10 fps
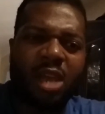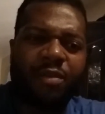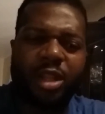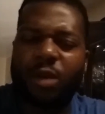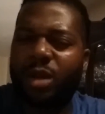
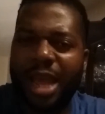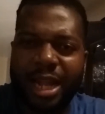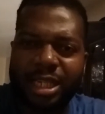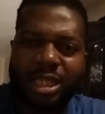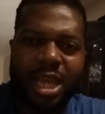If you like what I
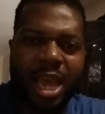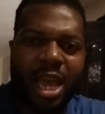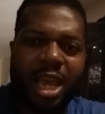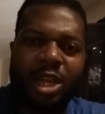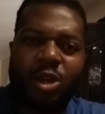had to
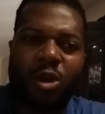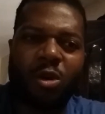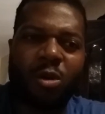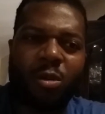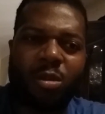say, you
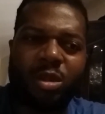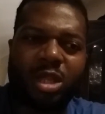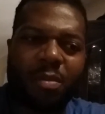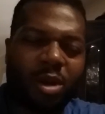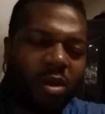know,
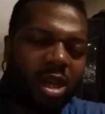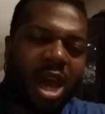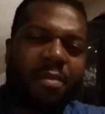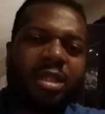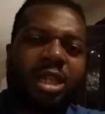let me know in the
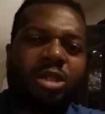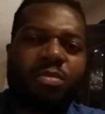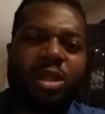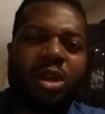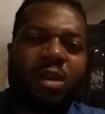comment section
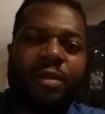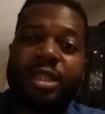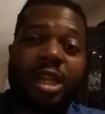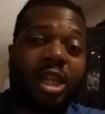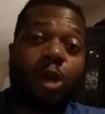below. If
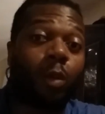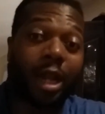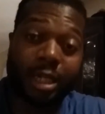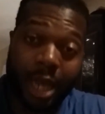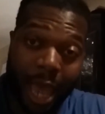there's anything you would
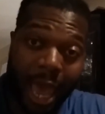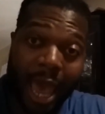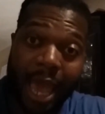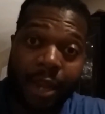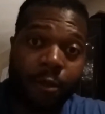like to
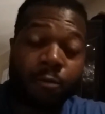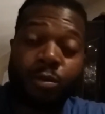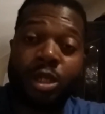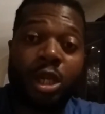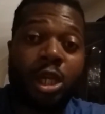add,
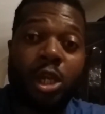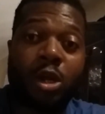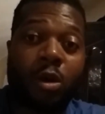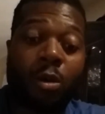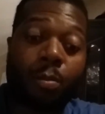you
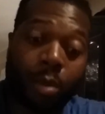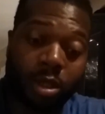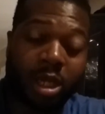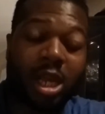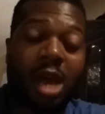know,
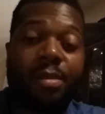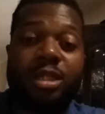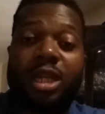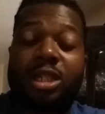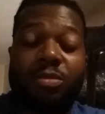post in the
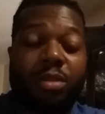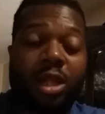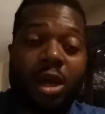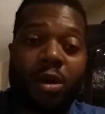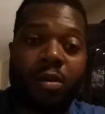comment section
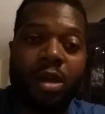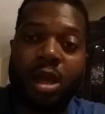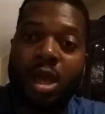below.